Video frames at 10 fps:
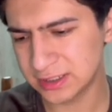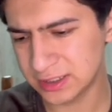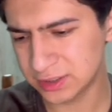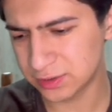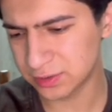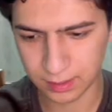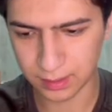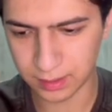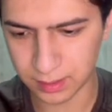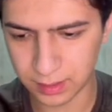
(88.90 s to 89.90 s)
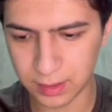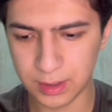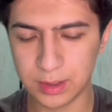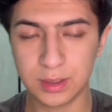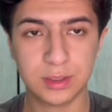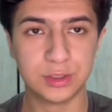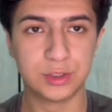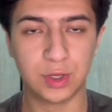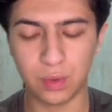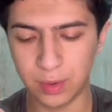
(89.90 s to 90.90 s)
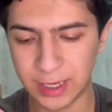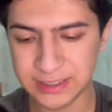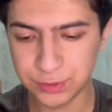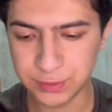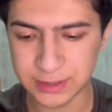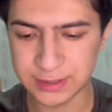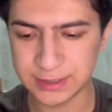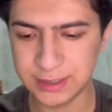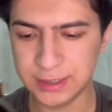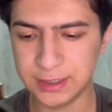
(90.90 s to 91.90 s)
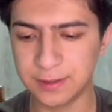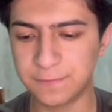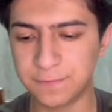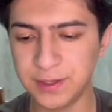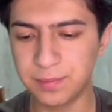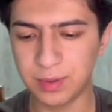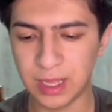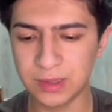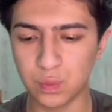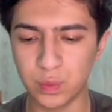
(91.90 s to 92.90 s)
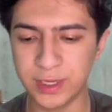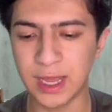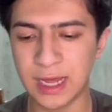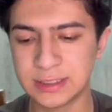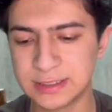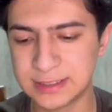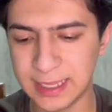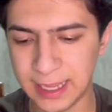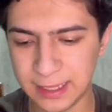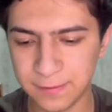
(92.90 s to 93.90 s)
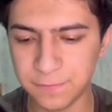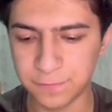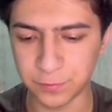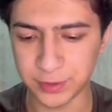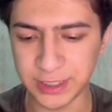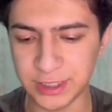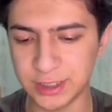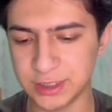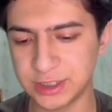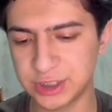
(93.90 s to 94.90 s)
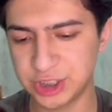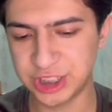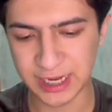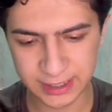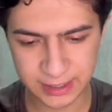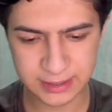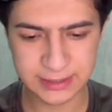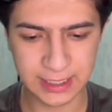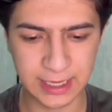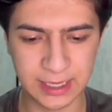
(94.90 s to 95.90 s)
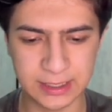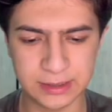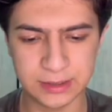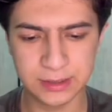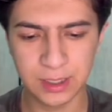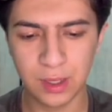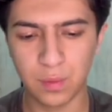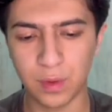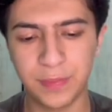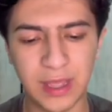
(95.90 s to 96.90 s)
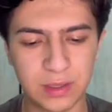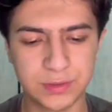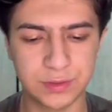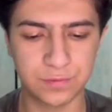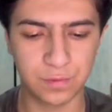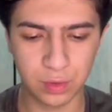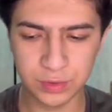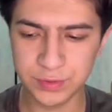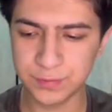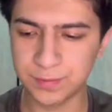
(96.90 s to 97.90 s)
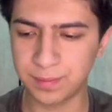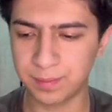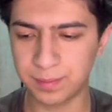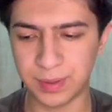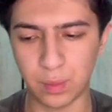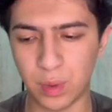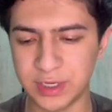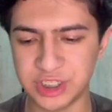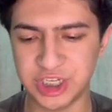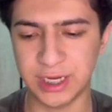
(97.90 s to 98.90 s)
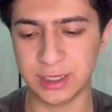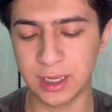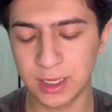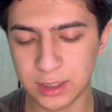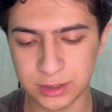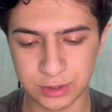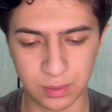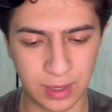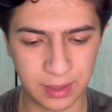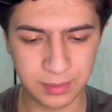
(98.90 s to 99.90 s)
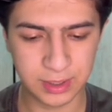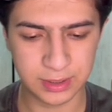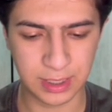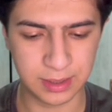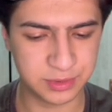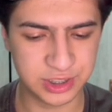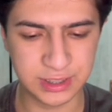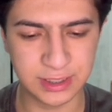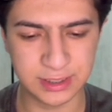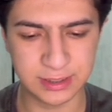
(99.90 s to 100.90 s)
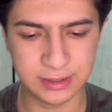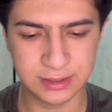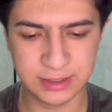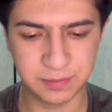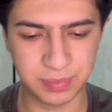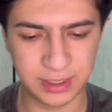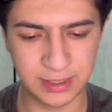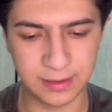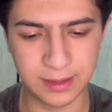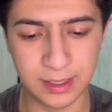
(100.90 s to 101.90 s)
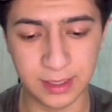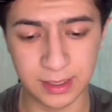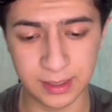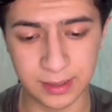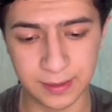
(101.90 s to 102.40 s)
tool. So as you can see, in the free plan we got 10 free checkings and 1000 words per one check. So I'm just gonna split the